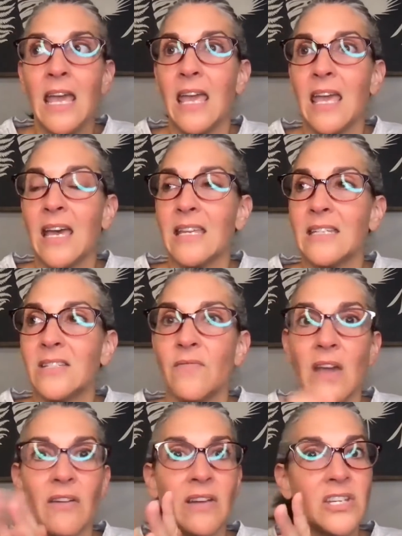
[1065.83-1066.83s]
and
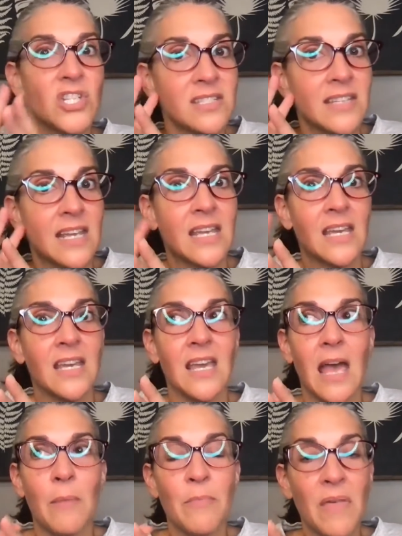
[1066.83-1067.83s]
very just like
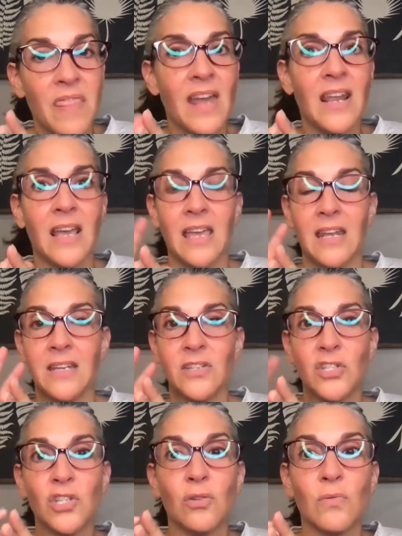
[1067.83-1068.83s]
empathetic and
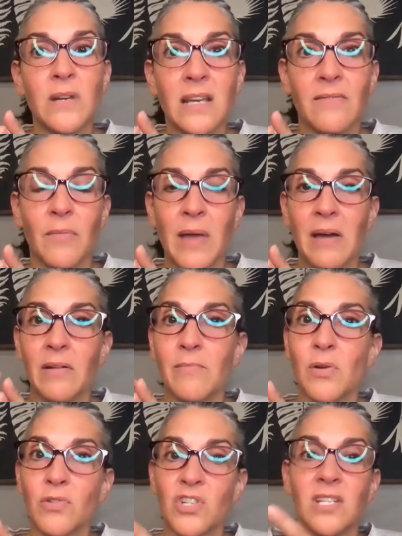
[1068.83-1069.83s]
intuitive about
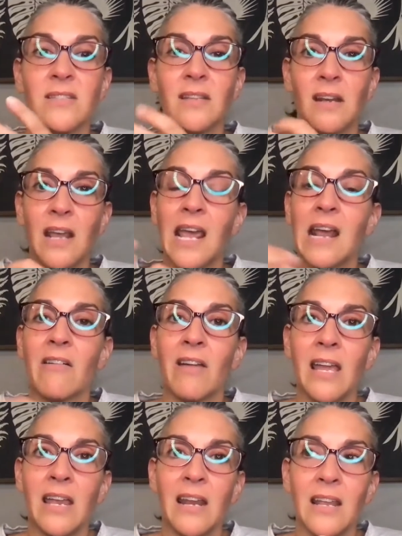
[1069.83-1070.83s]
emotions and
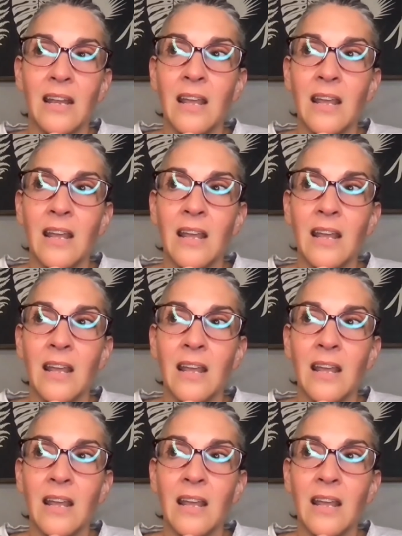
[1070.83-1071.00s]
caring,